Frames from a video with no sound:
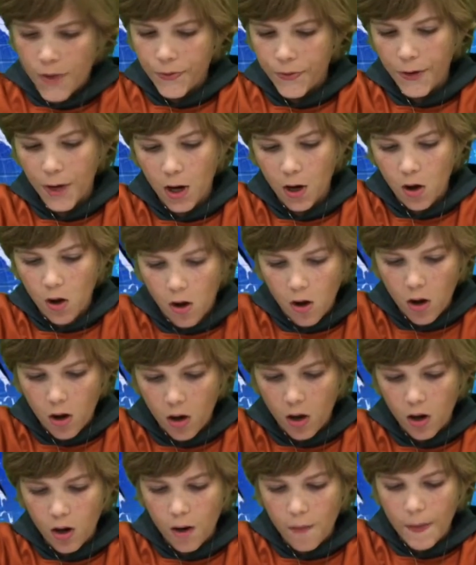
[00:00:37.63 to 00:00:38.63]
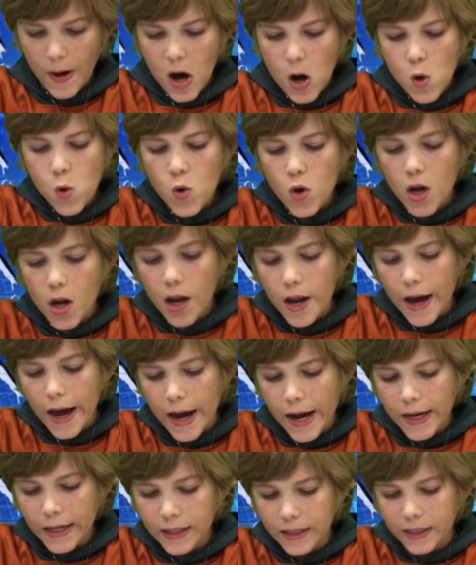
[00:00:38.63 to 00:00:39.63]
There are about
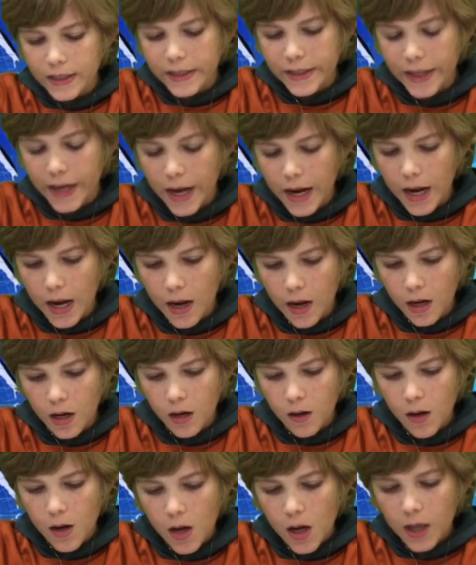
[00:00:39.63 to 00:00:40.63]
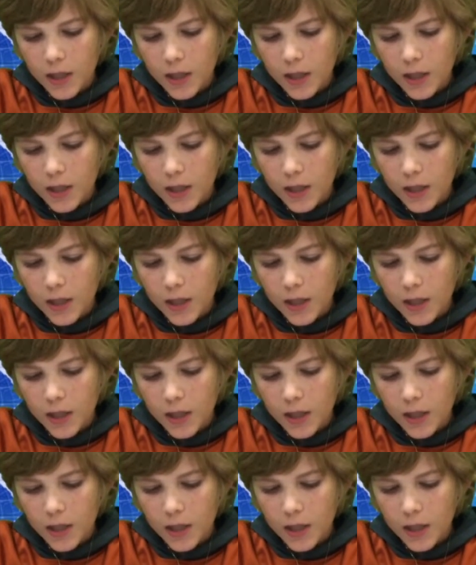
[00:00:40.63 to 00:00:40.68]
9 to 10